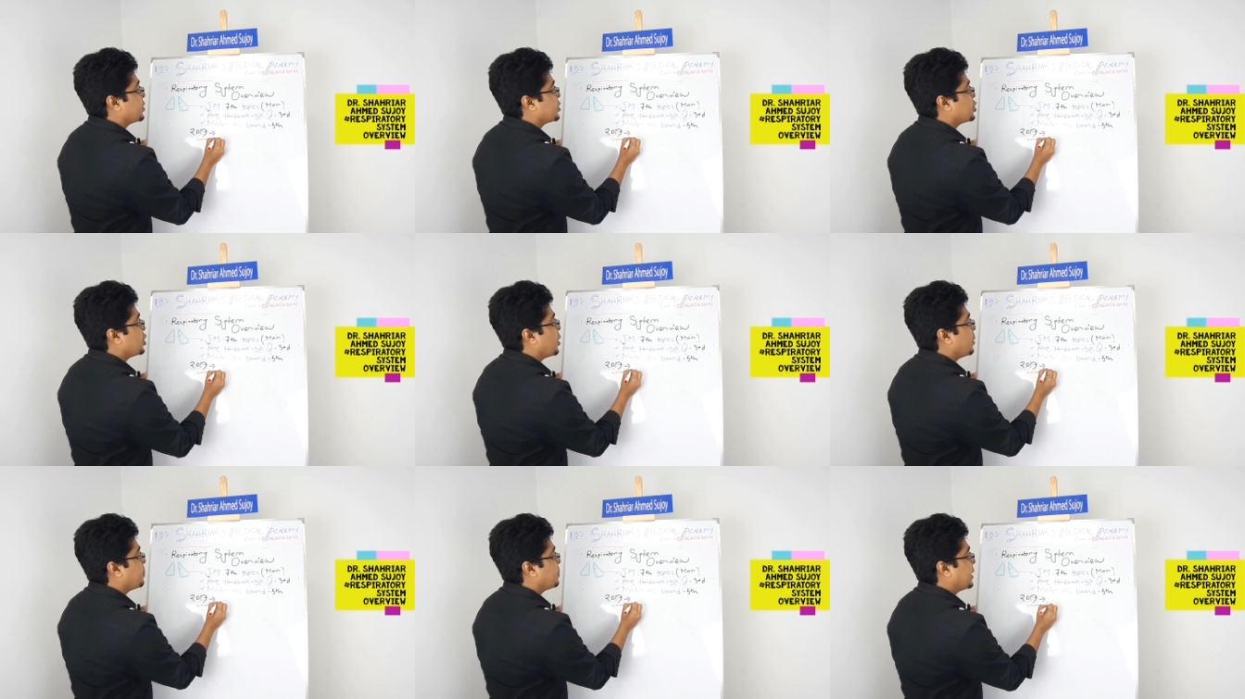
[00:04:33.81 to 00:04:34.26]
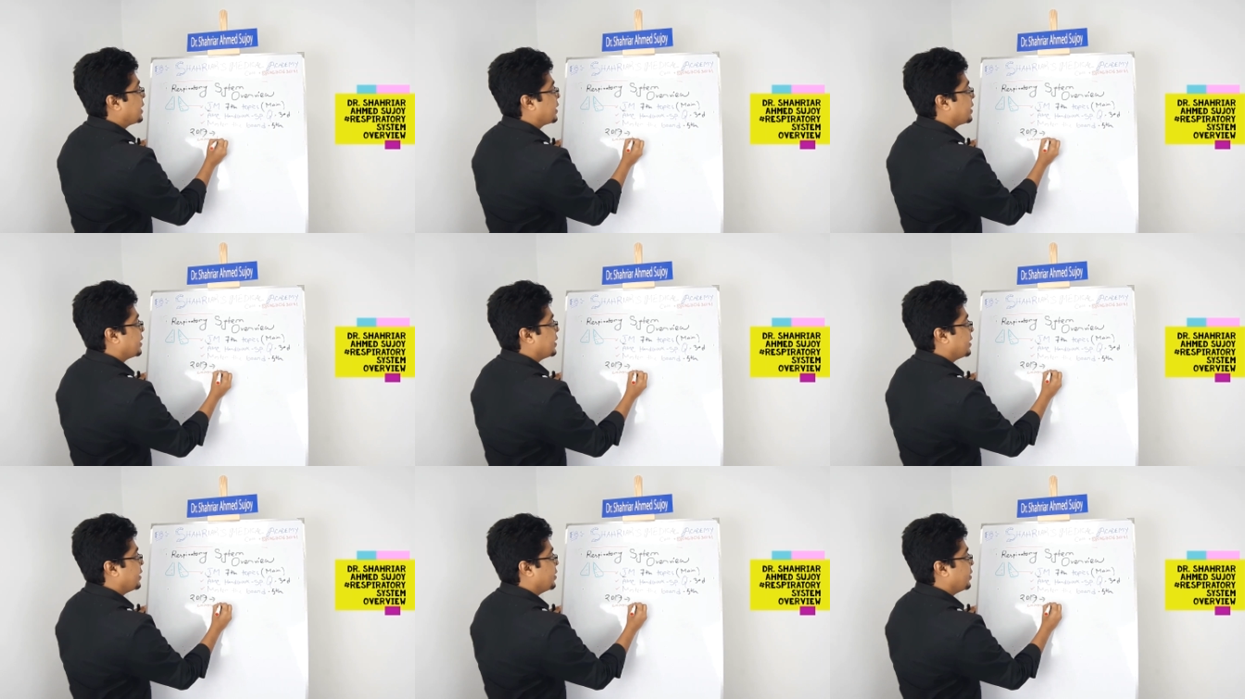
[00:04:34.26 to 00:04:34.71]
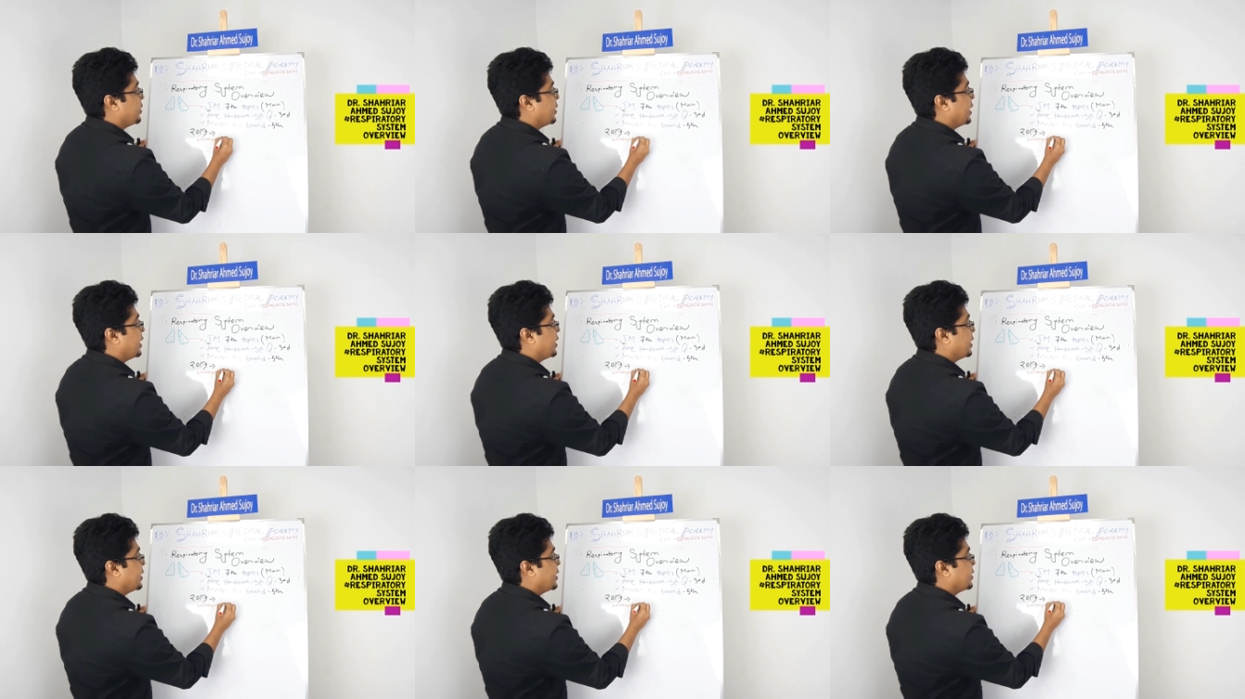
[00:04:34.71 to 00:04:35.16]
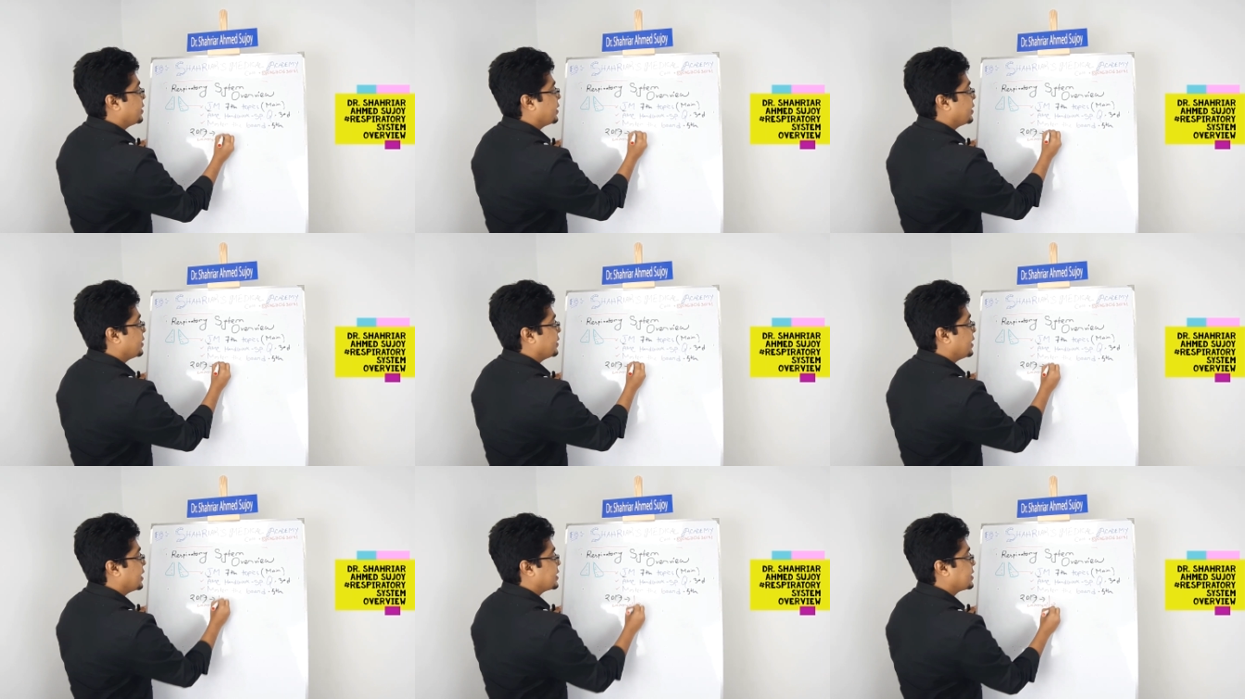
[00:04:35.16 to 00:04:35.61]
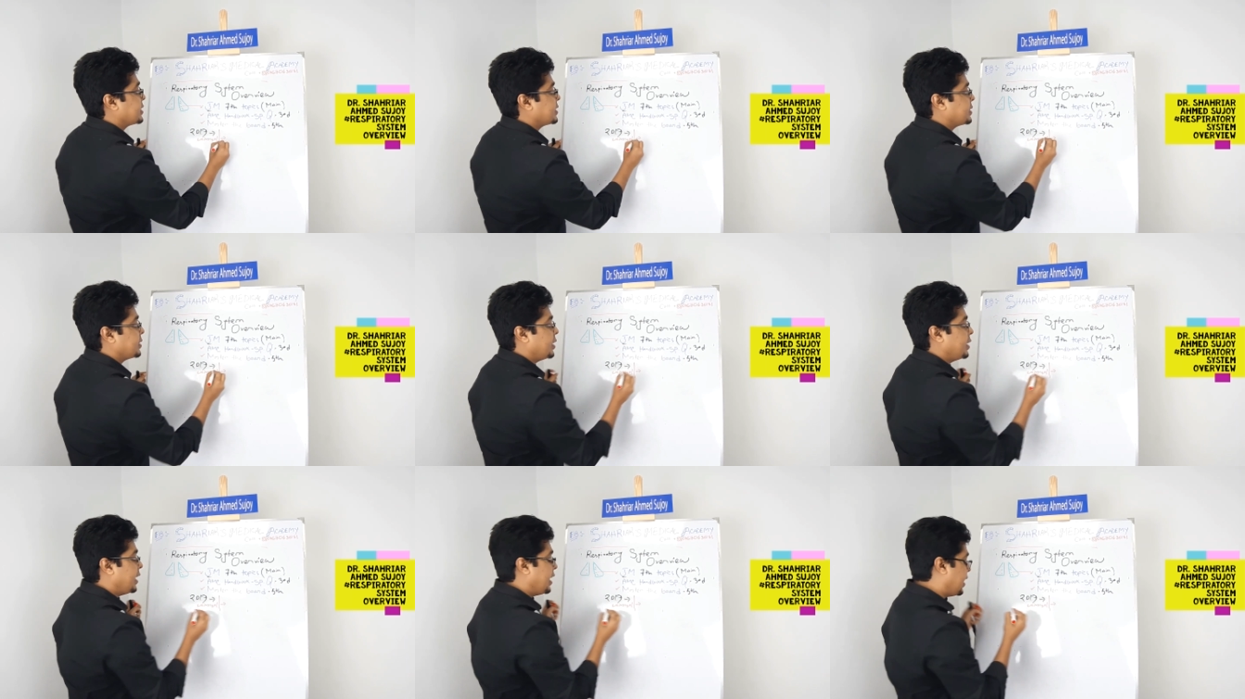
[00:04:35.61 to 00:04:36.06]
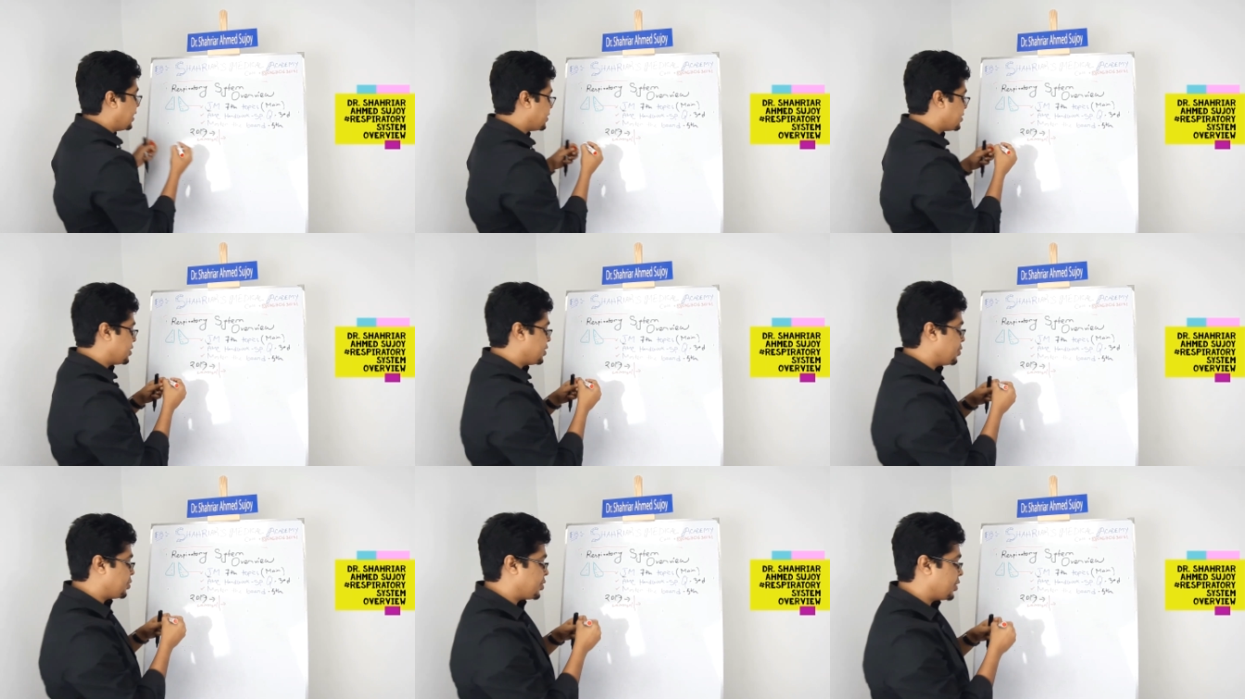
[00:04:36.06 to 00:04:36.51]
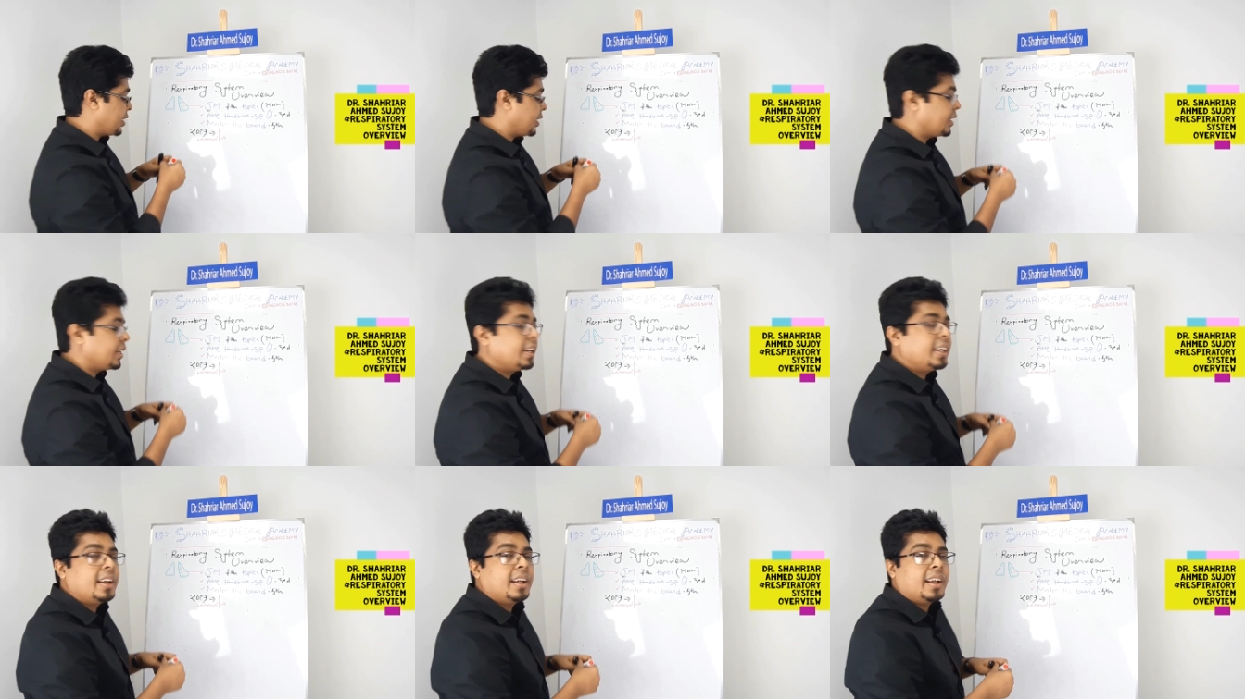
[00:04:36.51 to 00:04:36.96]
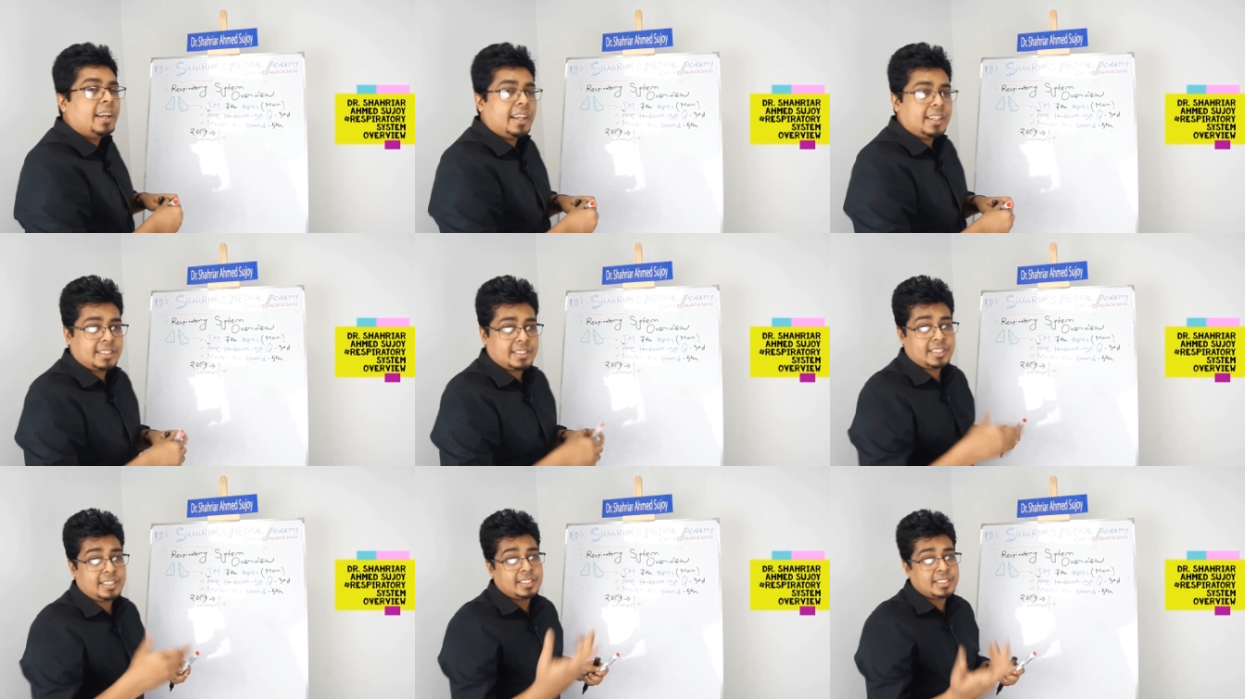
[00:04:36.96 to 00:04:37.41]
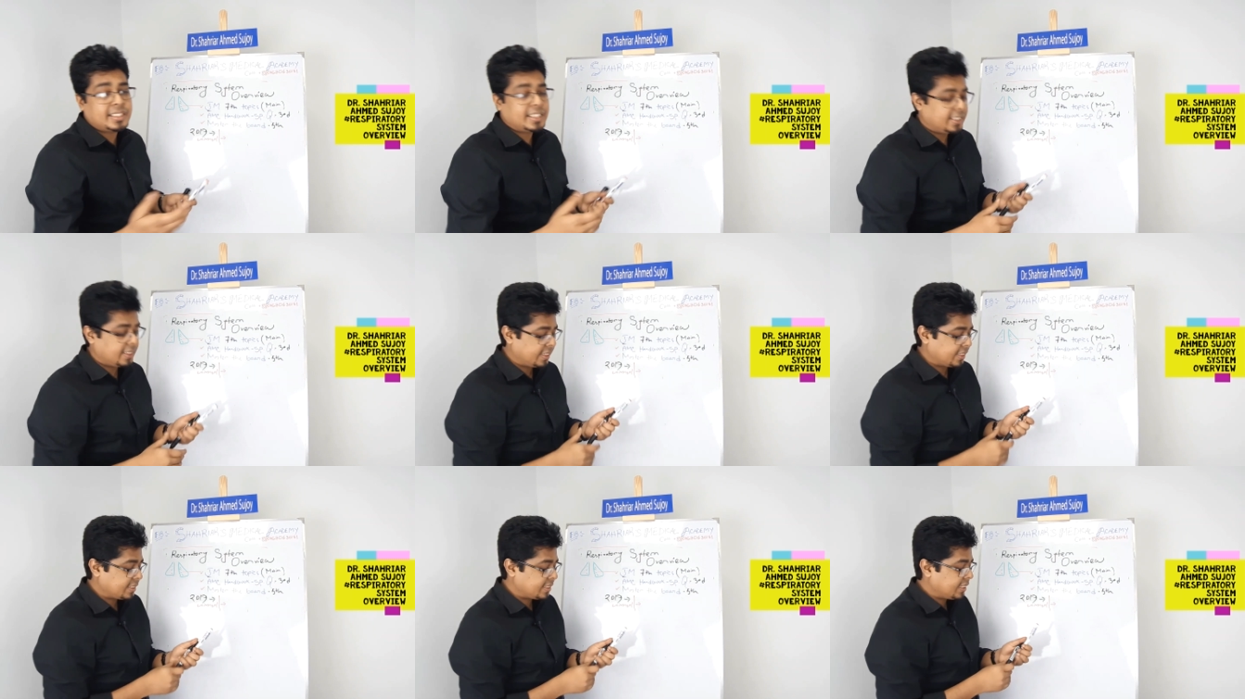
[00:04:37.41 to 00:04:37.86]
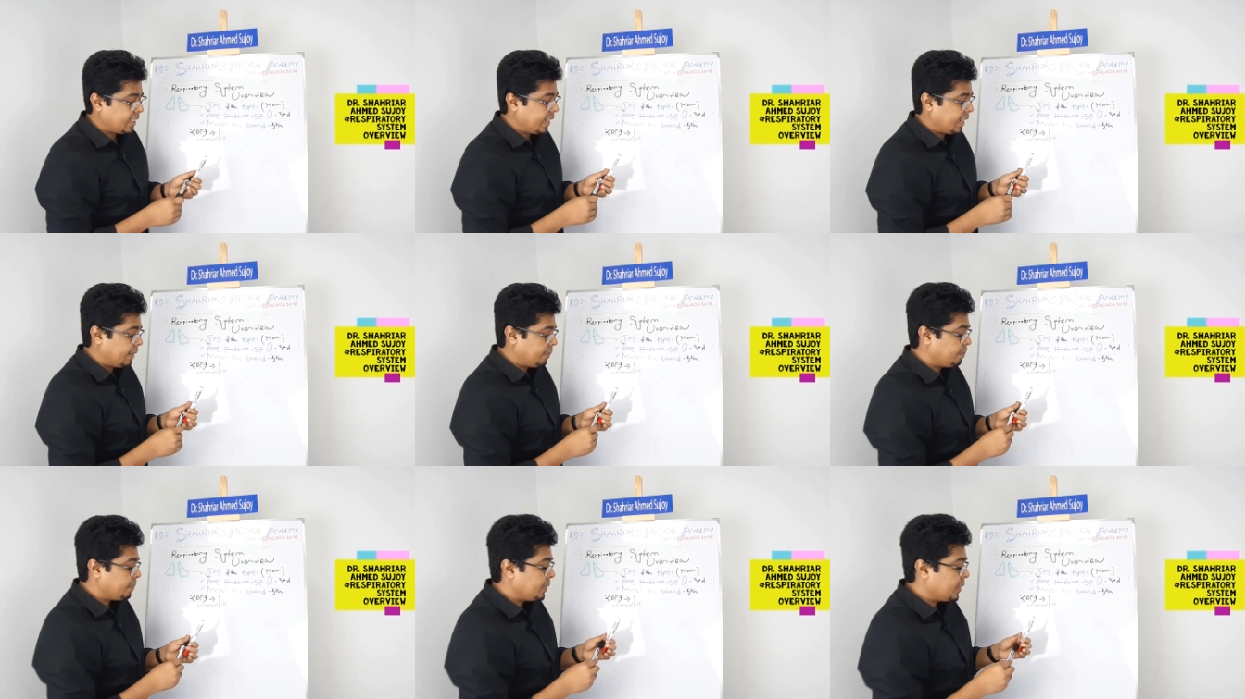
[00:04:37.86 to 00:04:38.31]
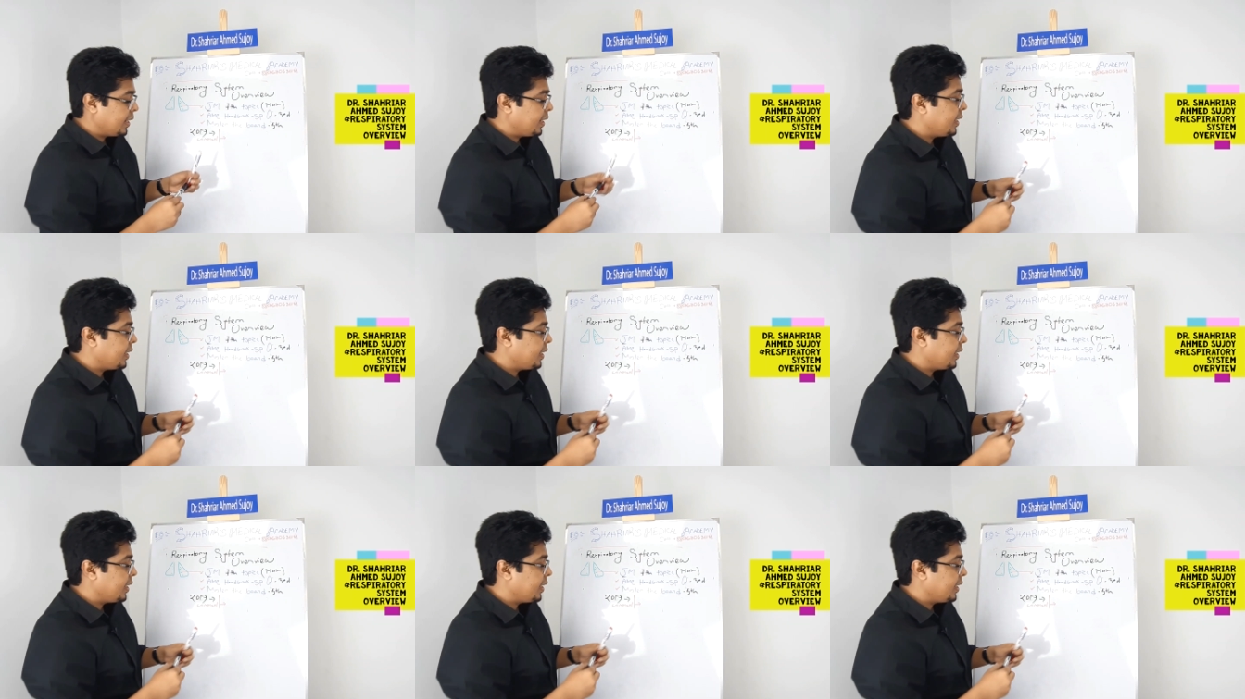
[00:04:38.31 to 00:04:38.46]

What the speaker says: topic, and that's as usual, it's still the same.